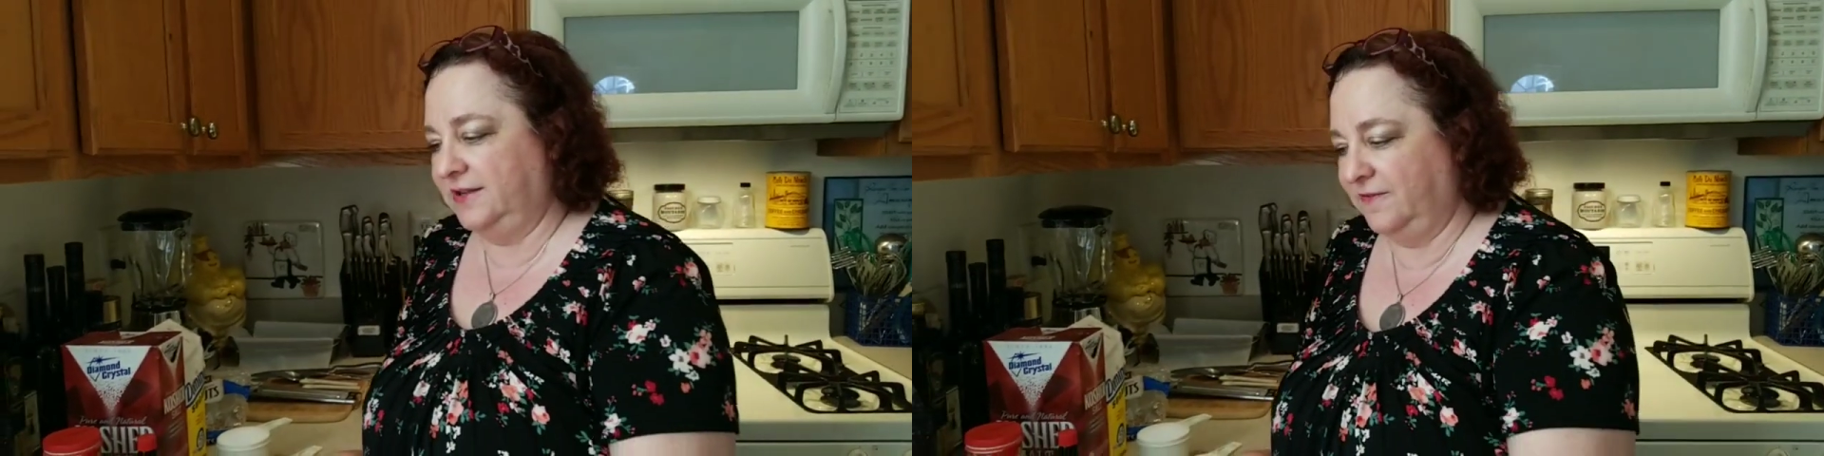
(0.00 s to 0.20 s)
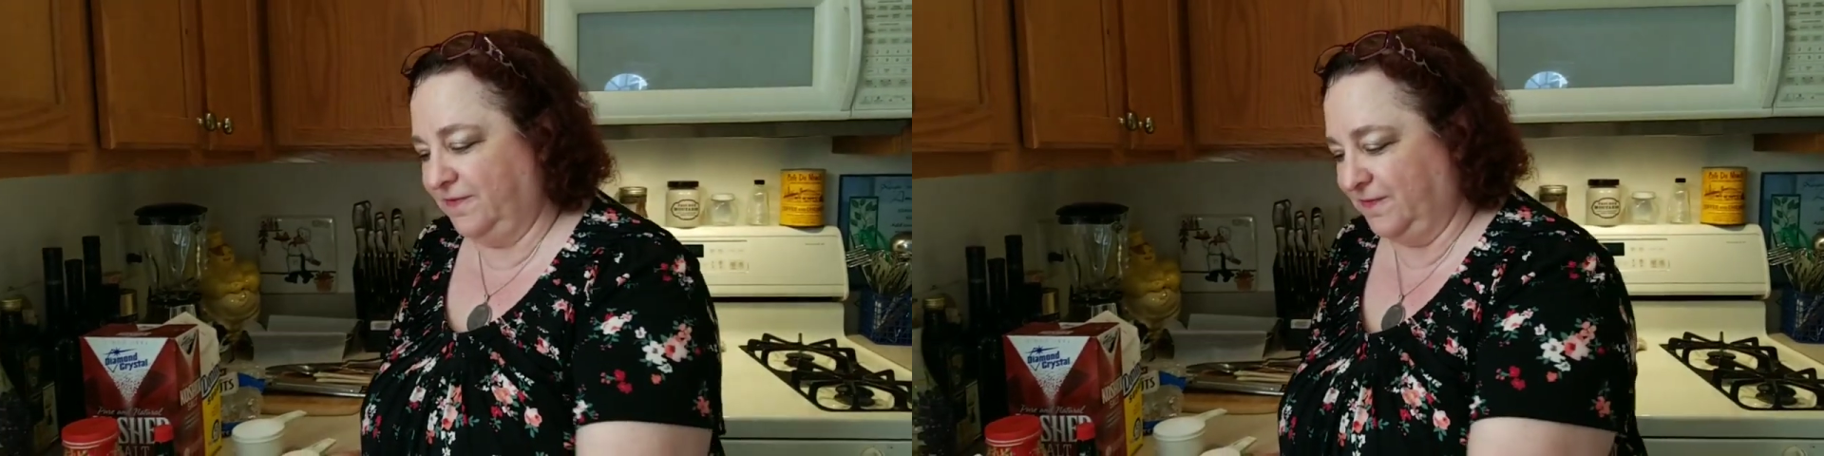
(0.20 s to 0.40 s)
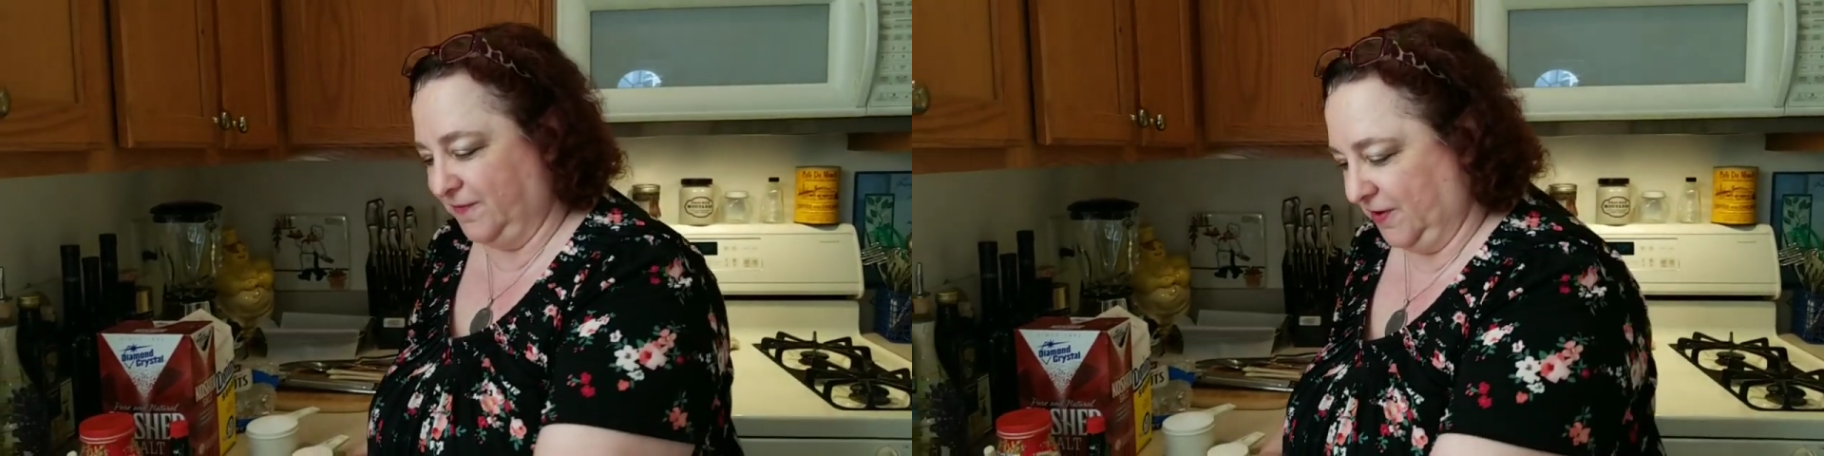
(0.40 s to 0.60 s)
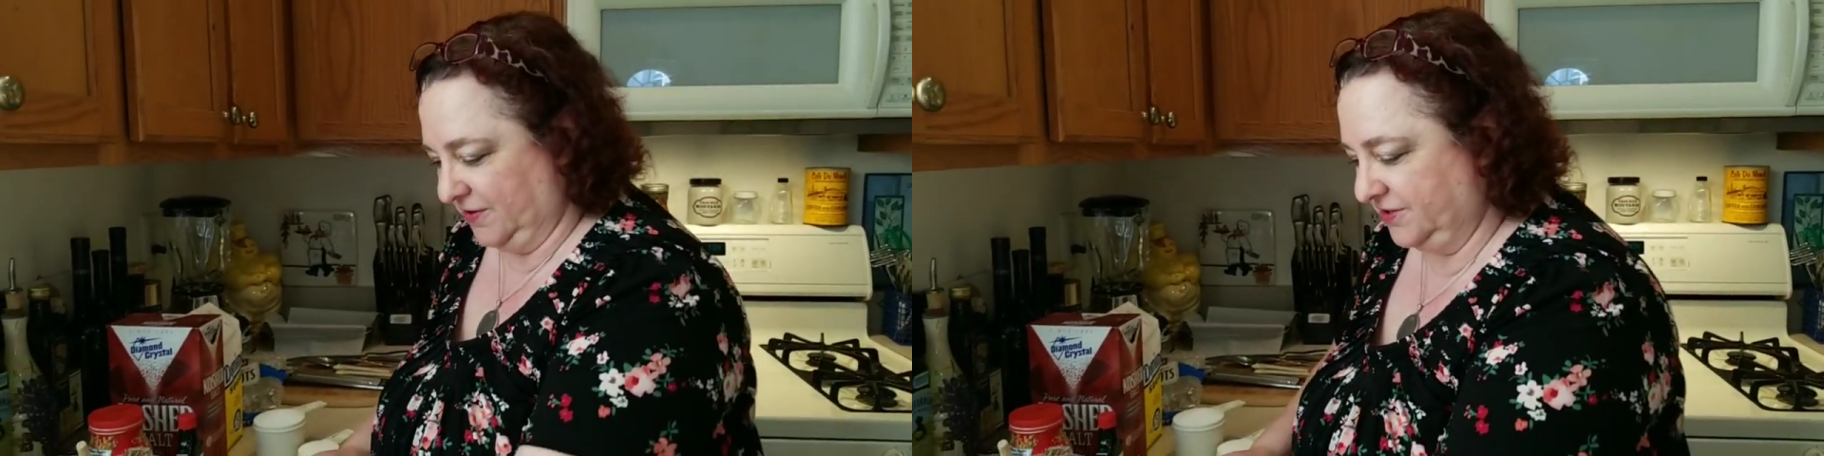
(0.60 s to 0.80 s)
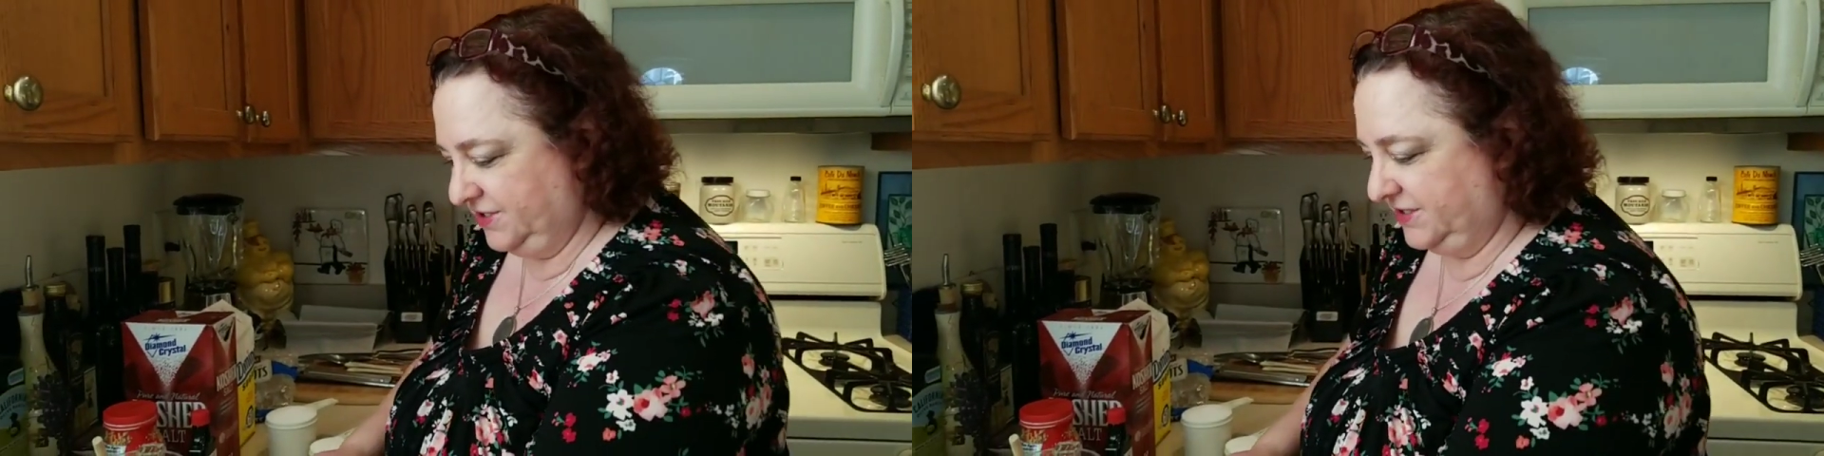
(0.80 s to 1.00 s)

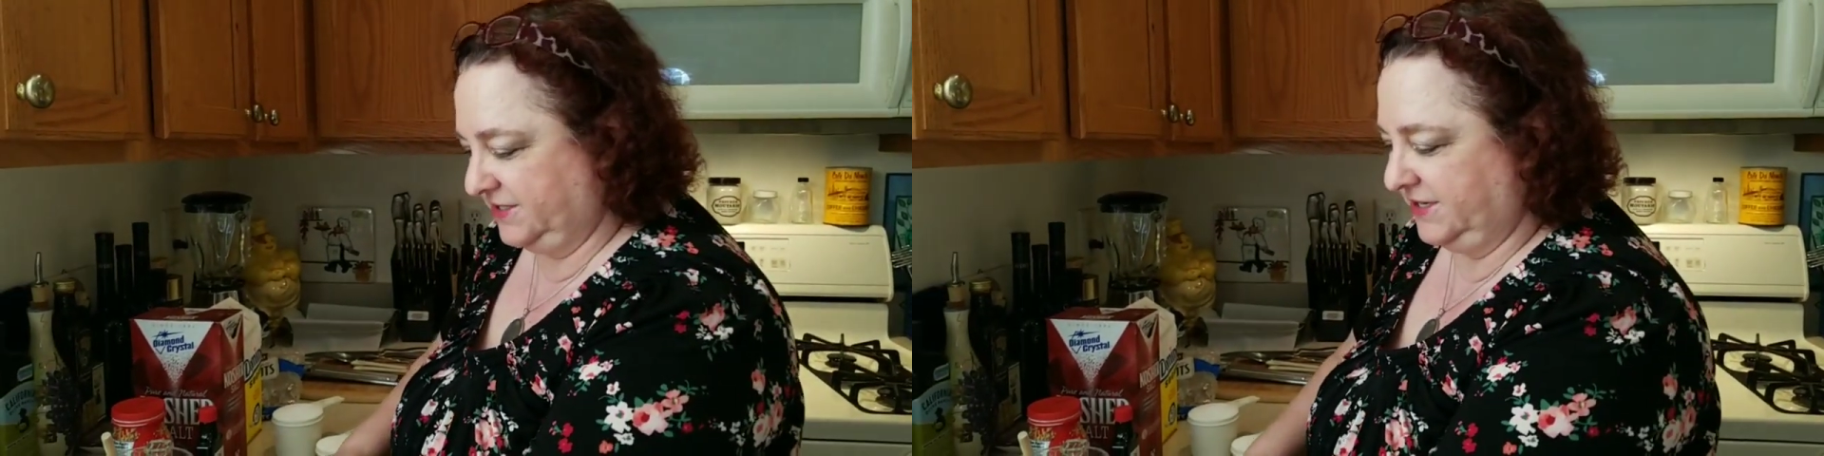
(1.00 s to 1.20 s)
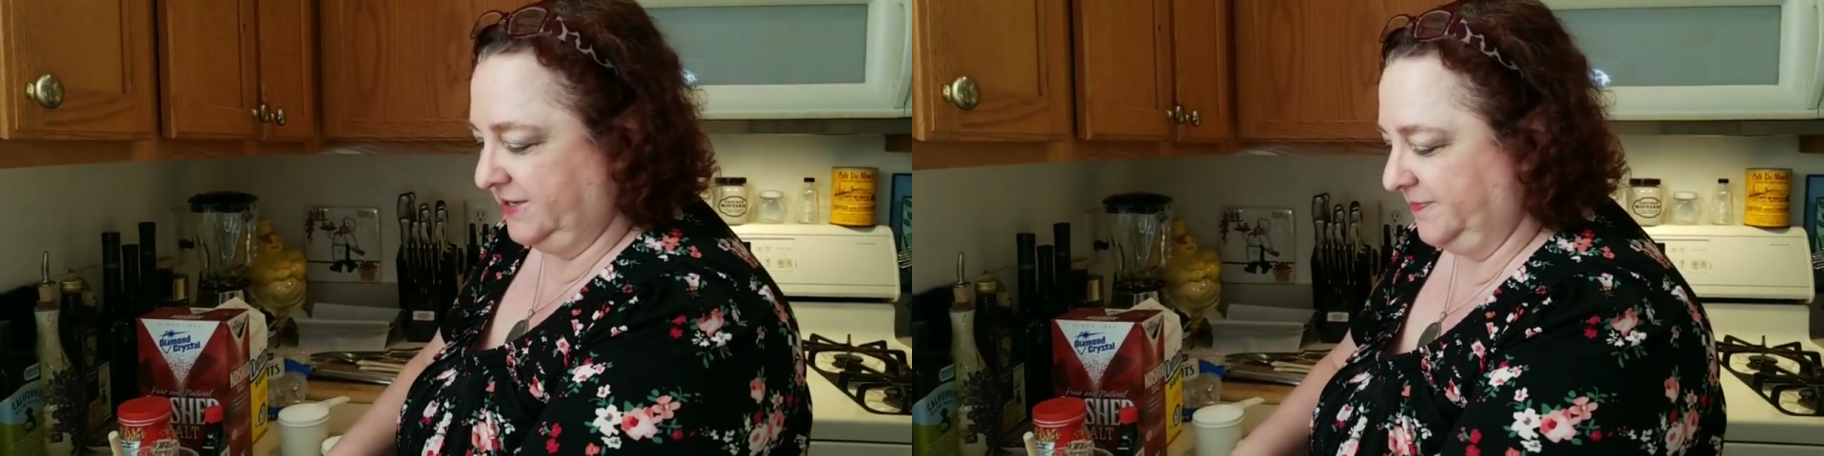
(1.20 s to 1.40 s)
first.